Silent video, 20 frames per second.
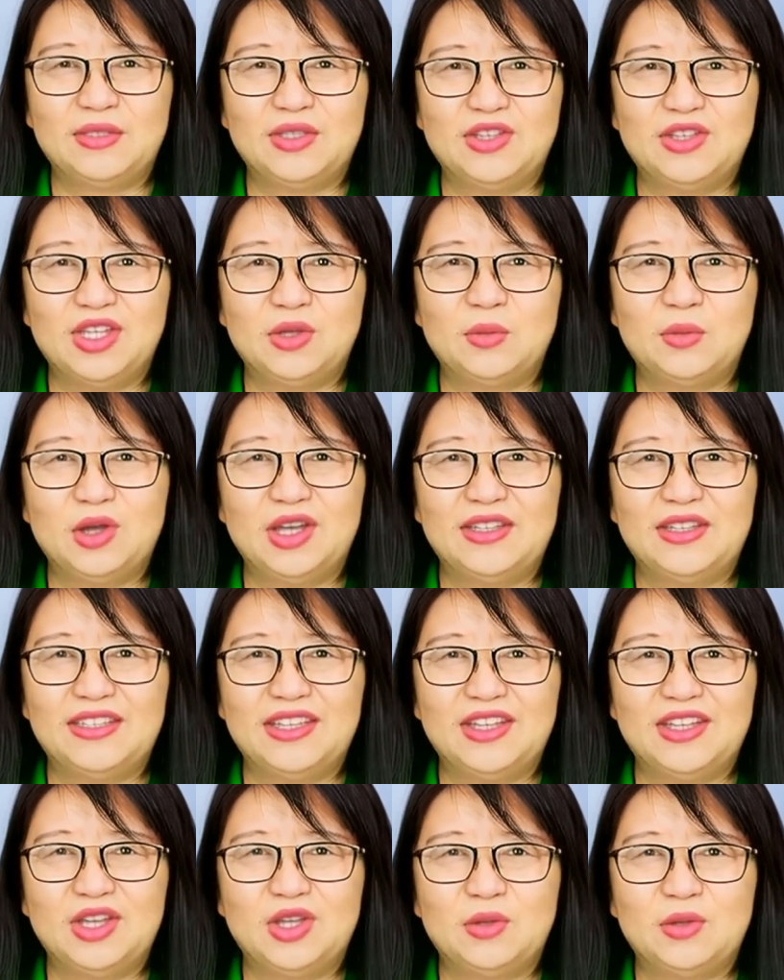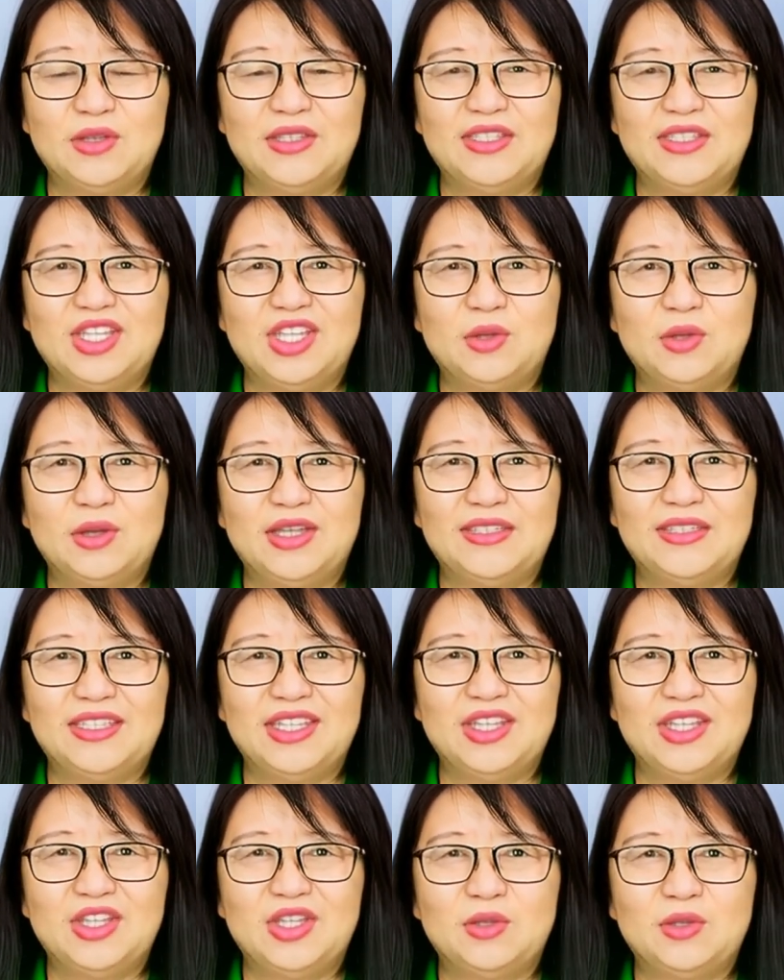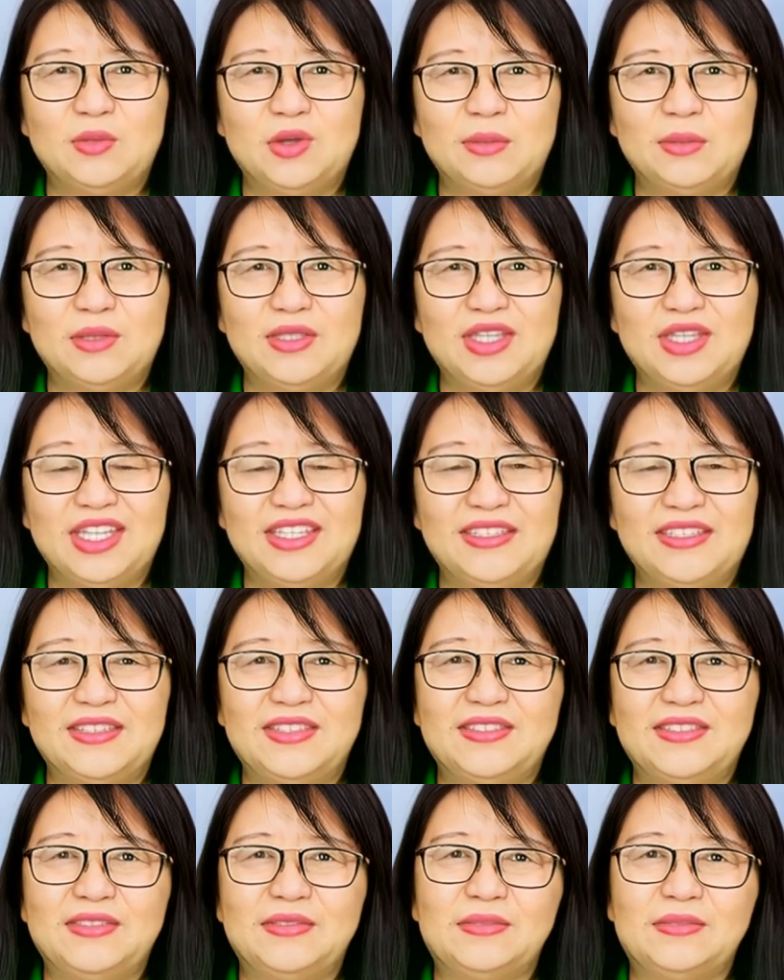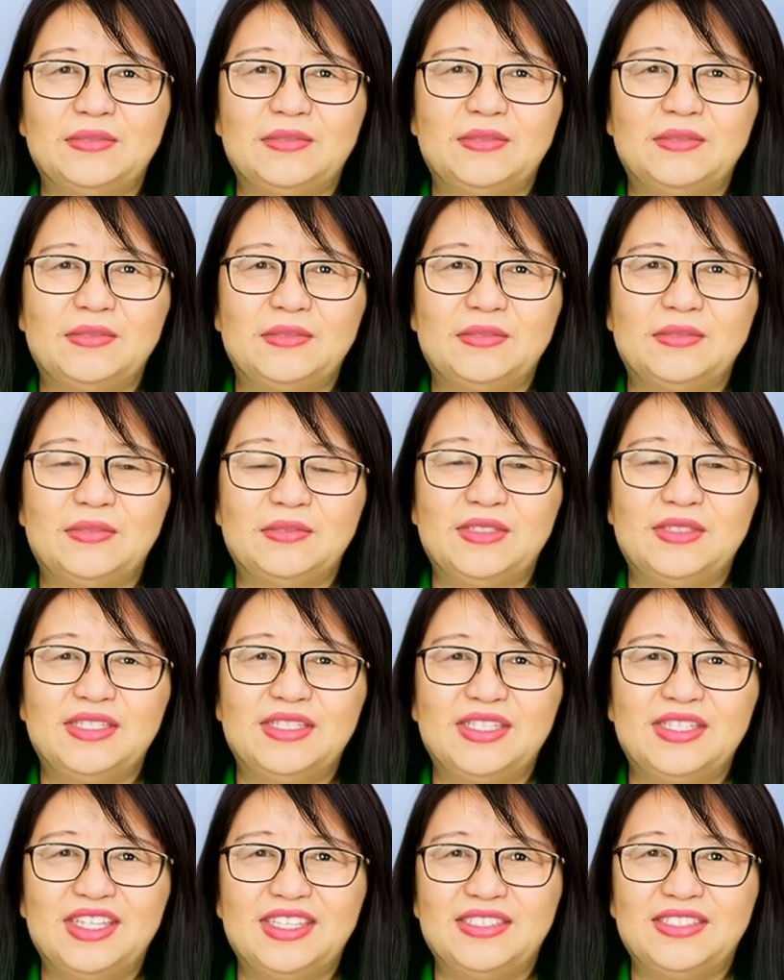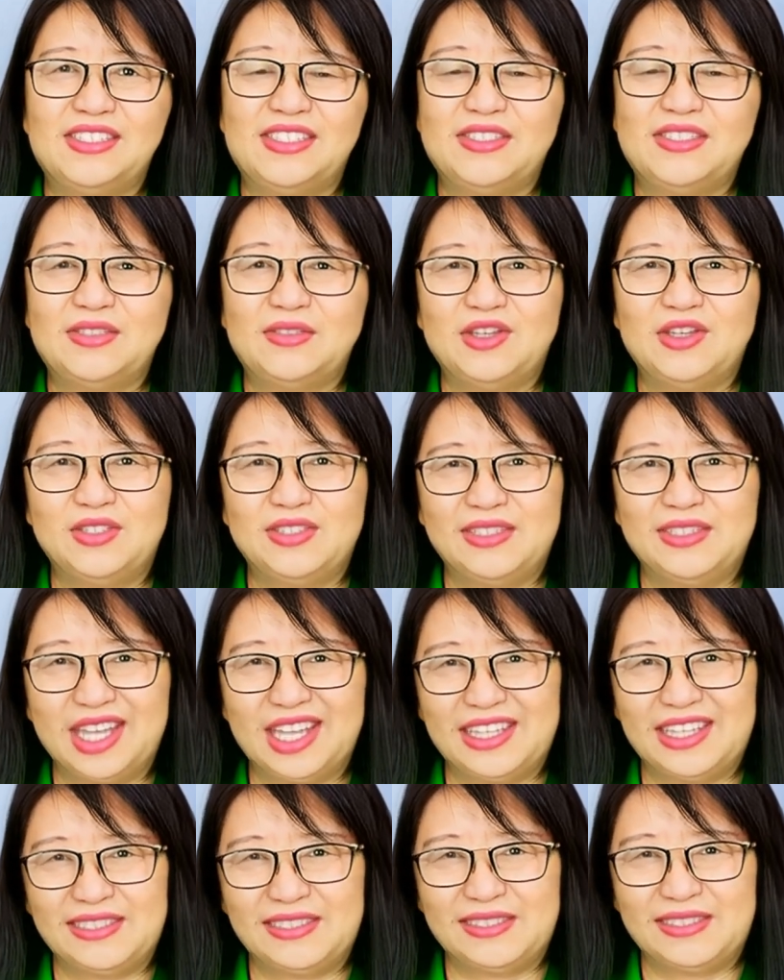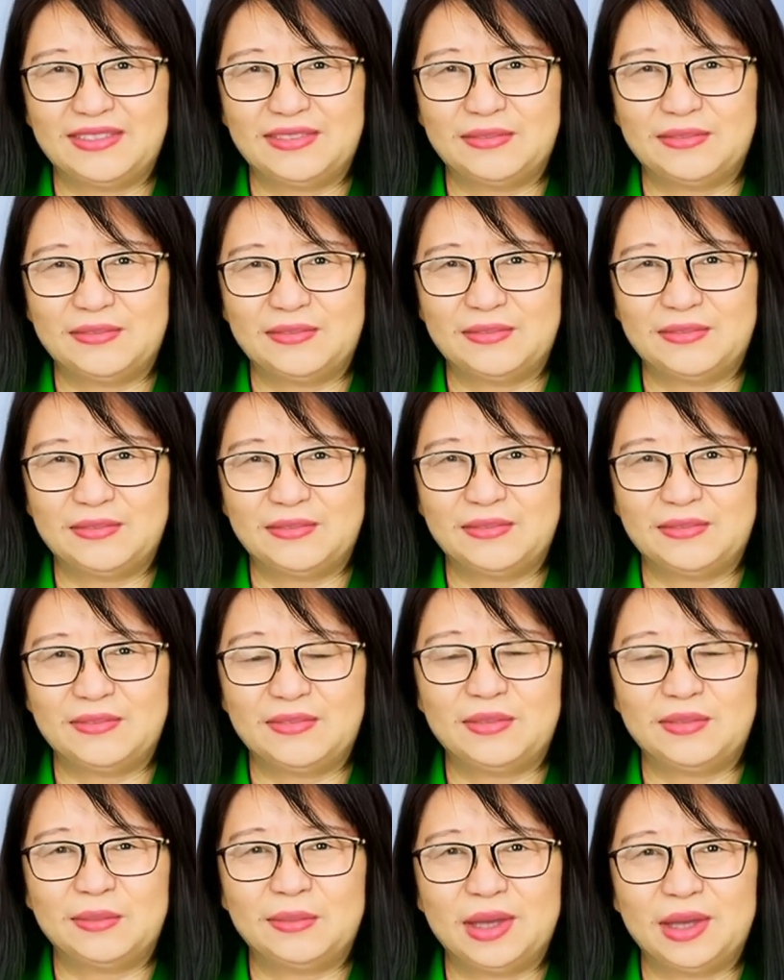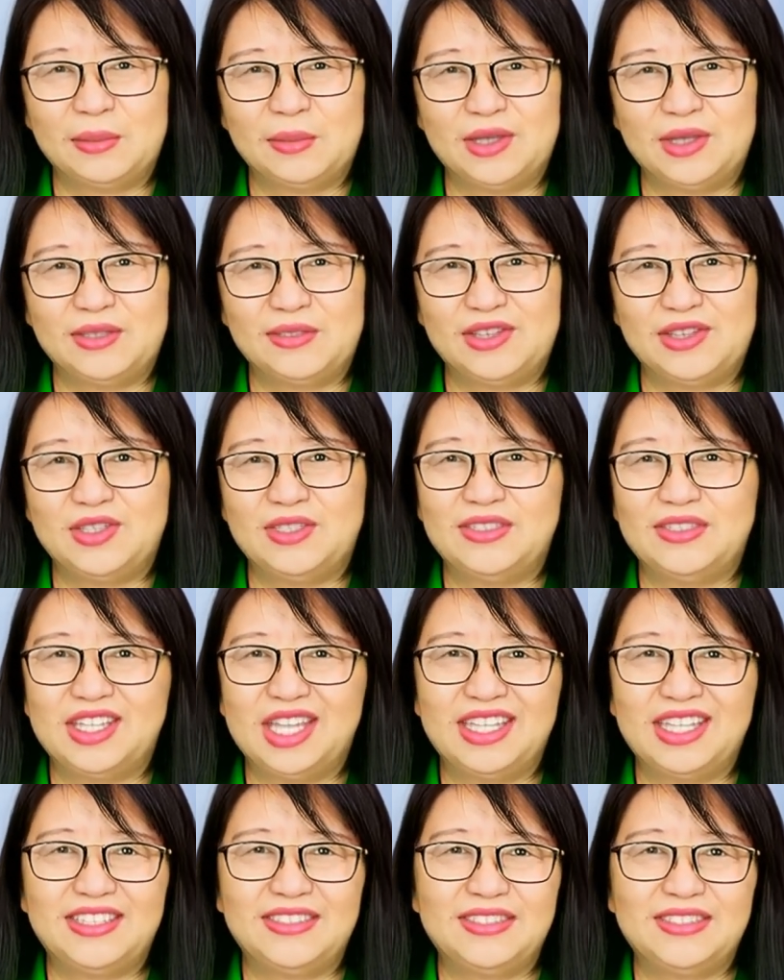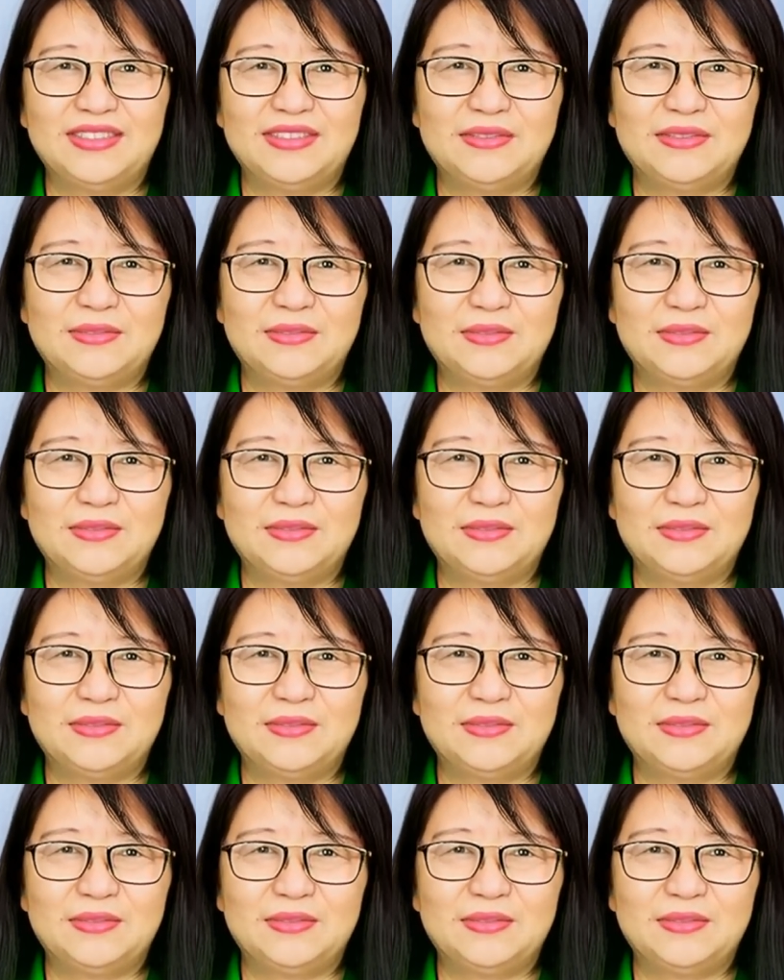31. Who does a U.S. Senator represent? Citizens of their state. People of their state.